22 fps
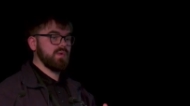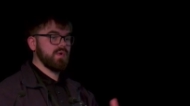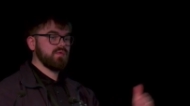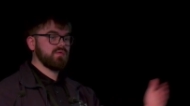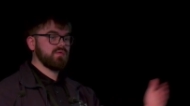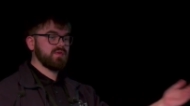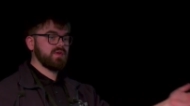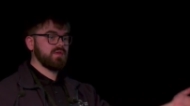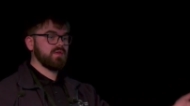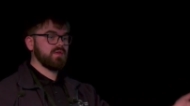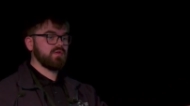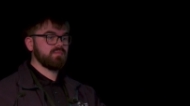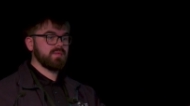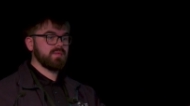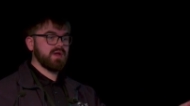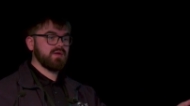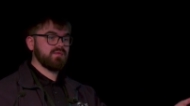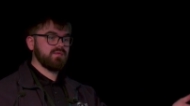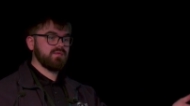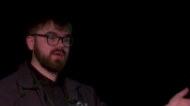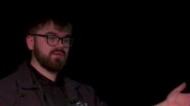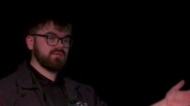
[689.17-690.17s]
see those
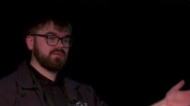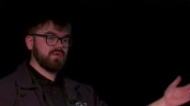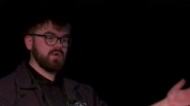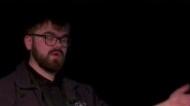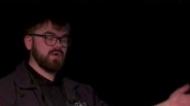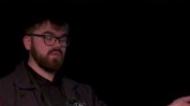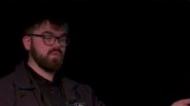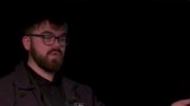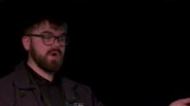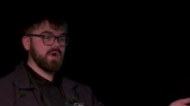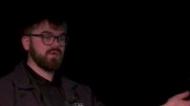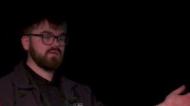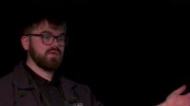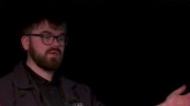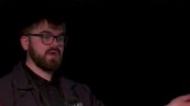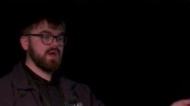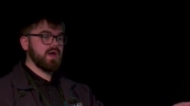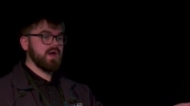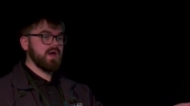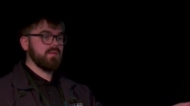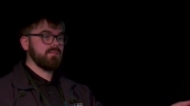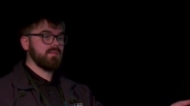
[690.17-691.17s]
benefits for a long while to
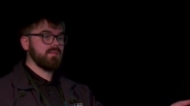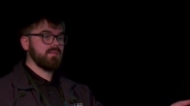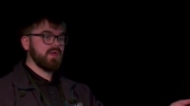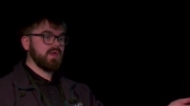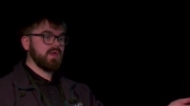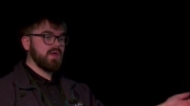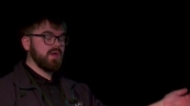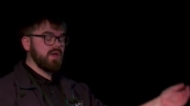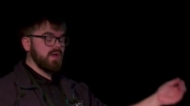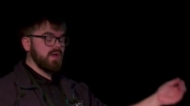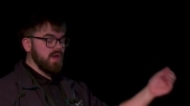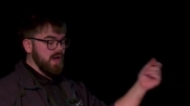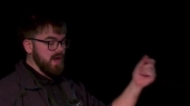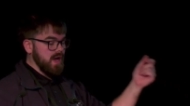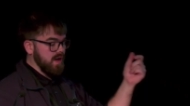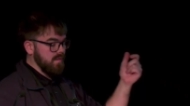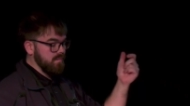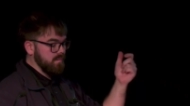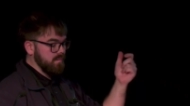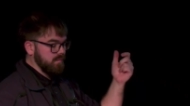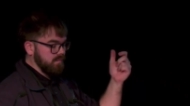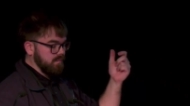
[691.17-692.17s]
come.
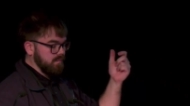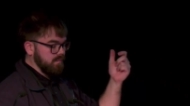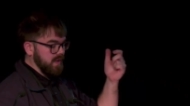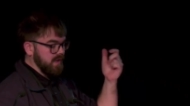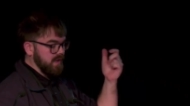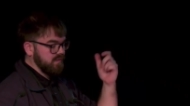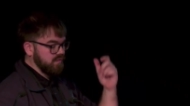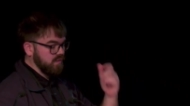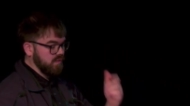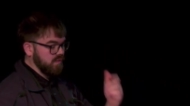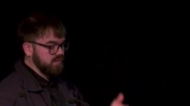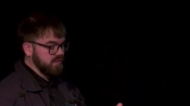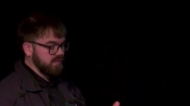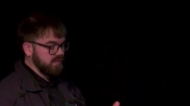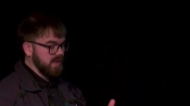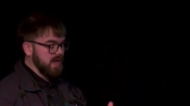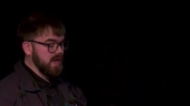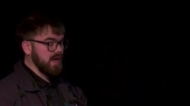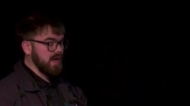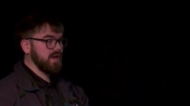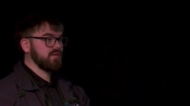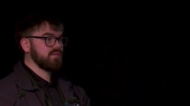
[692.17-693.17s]
Um, but this sort of just
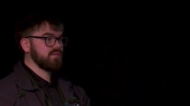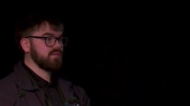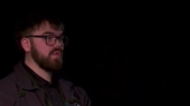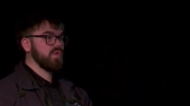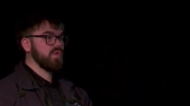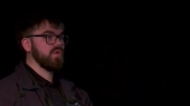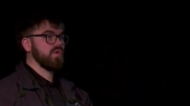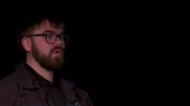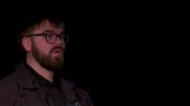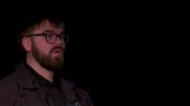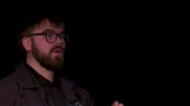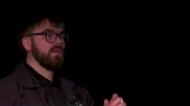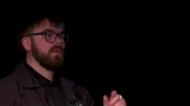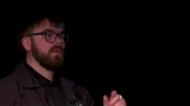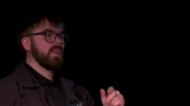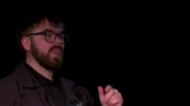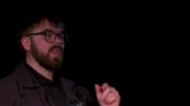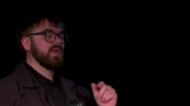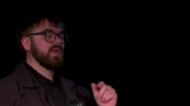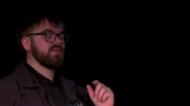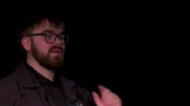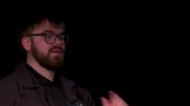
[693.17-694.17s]
highlights more
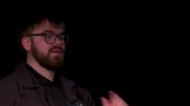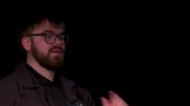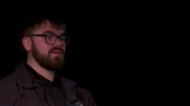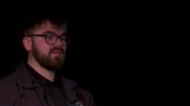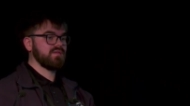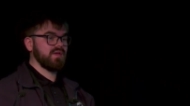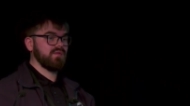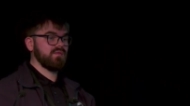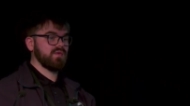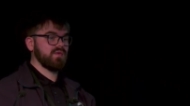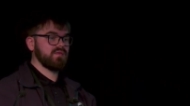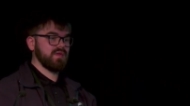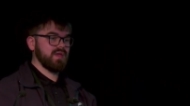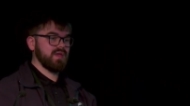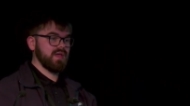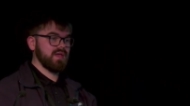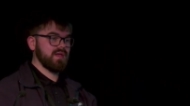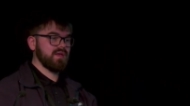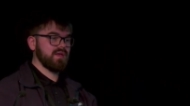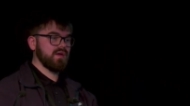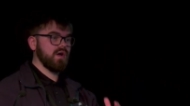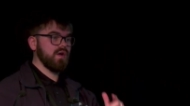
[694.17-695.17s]
the
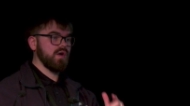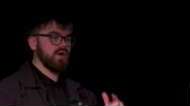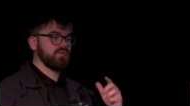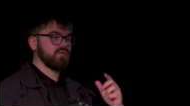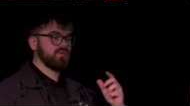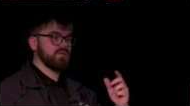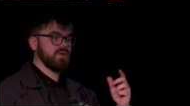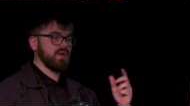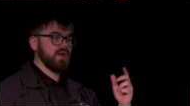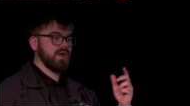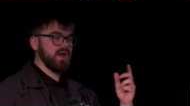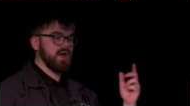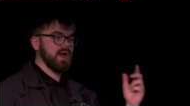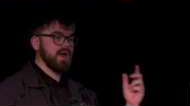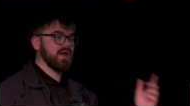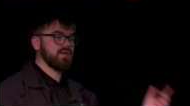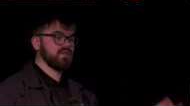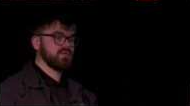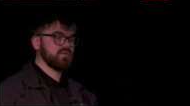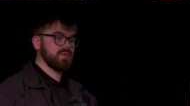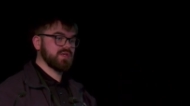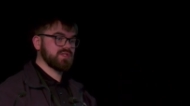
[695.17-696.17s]
sensitivity of uh,
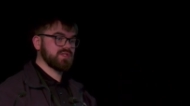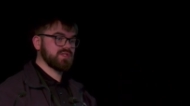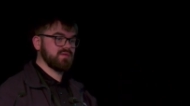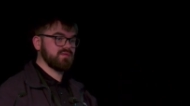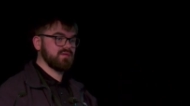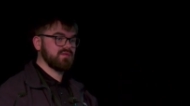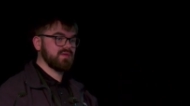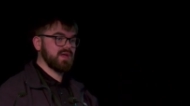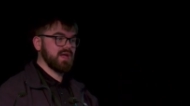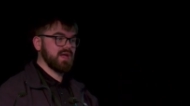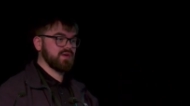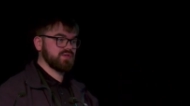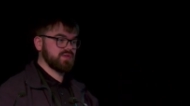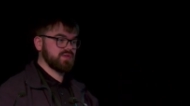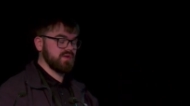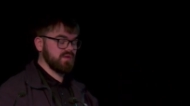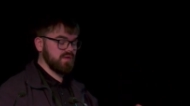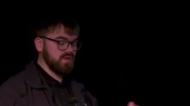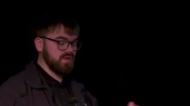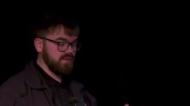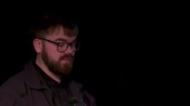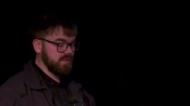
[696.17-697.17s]
at species
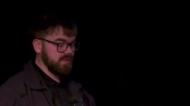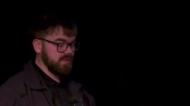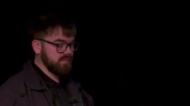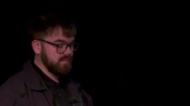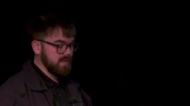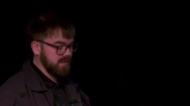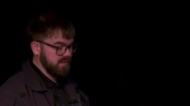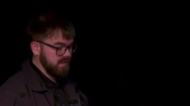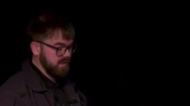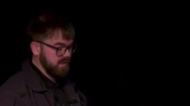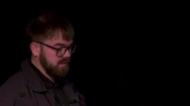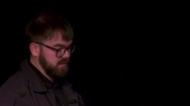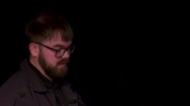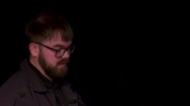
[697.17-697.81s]
detection of this method.